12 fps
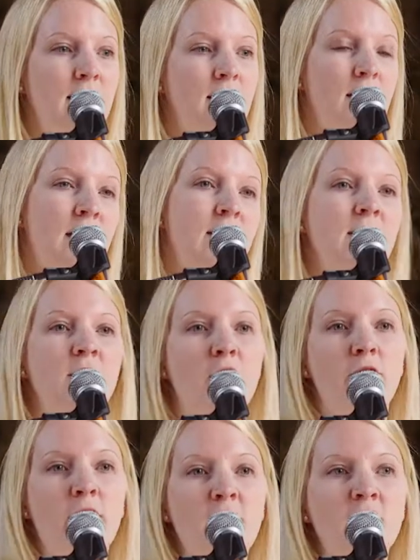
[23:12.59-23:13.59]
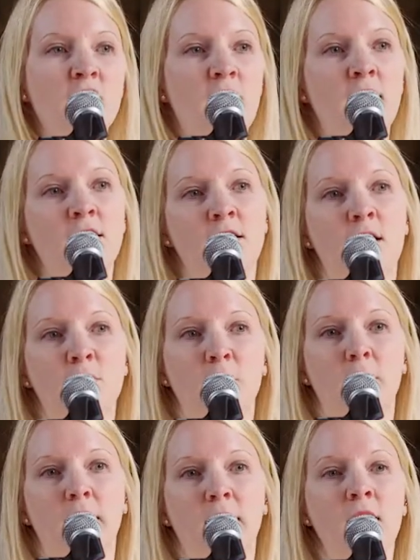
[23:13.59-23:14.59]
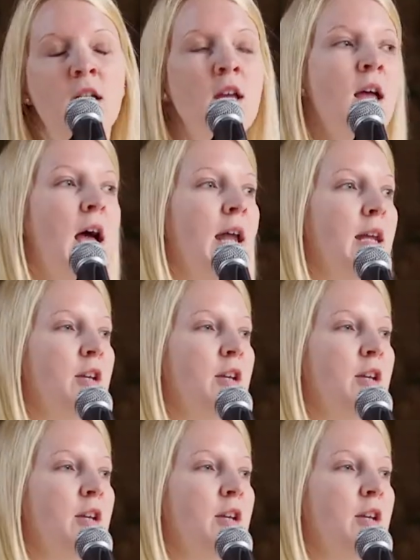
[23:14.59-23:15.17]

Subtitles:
and in this co-creation challenge that I'm doing. And